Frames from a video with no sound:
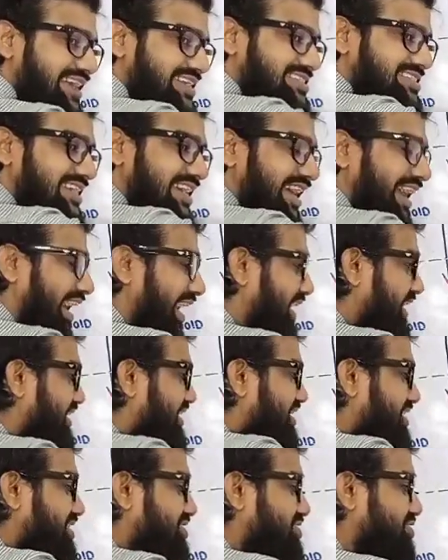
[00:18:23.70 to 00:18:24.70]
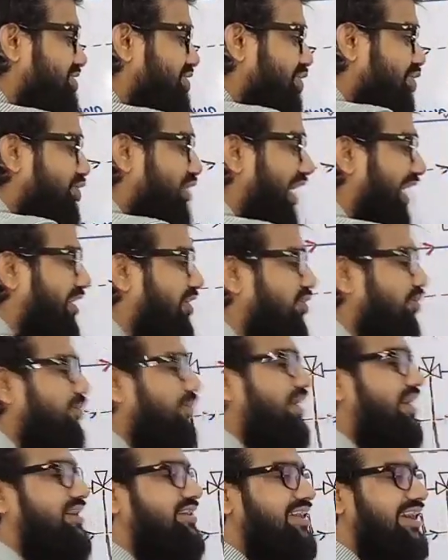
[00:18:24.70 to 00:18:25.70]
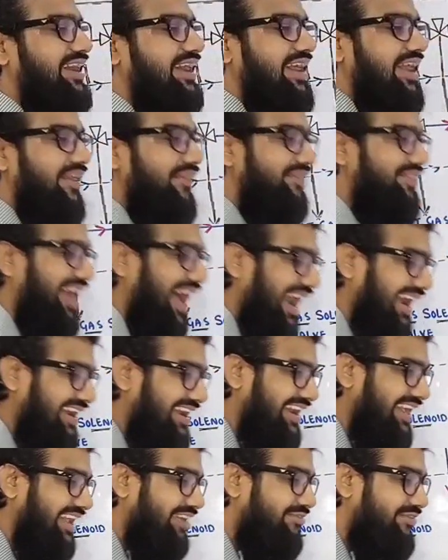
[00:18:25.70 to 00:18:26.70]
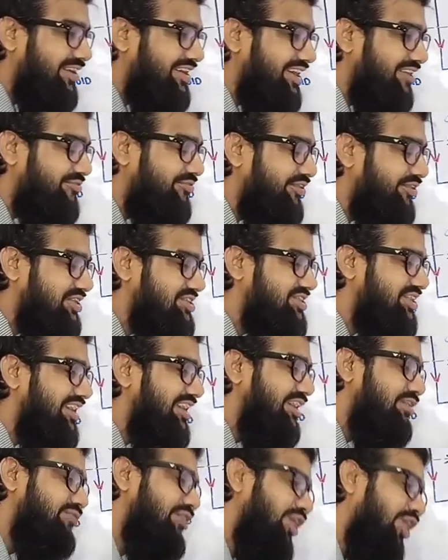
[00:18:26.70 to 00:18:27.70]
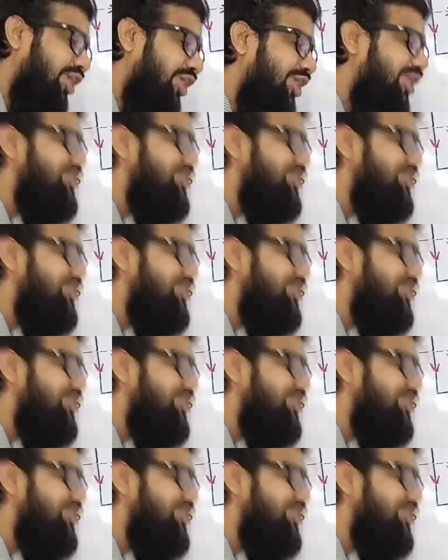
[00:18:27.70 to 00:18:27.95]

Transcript: gas enters into the accumulator, that liquid refrigerant will